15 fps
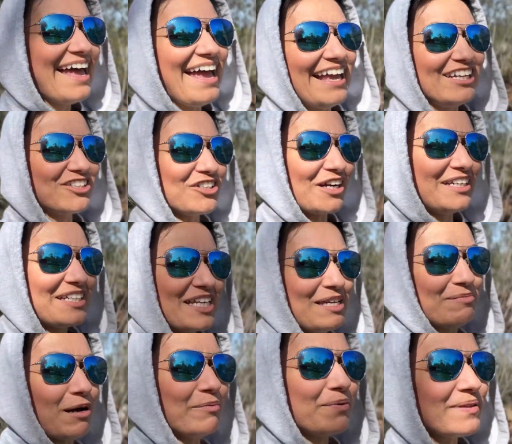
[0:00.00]
and trying to keep
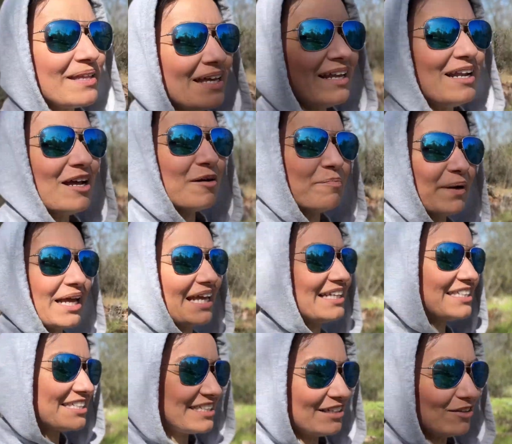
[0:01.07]
up with it, but it's
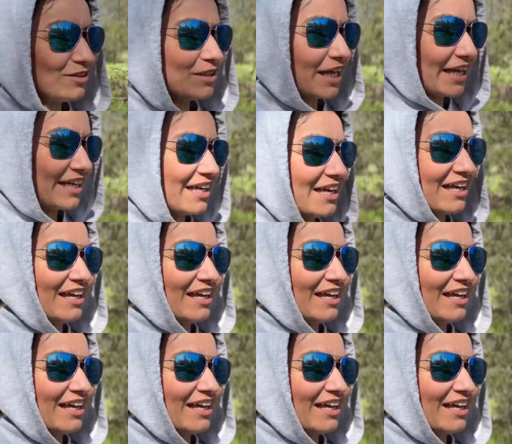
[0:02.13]
still like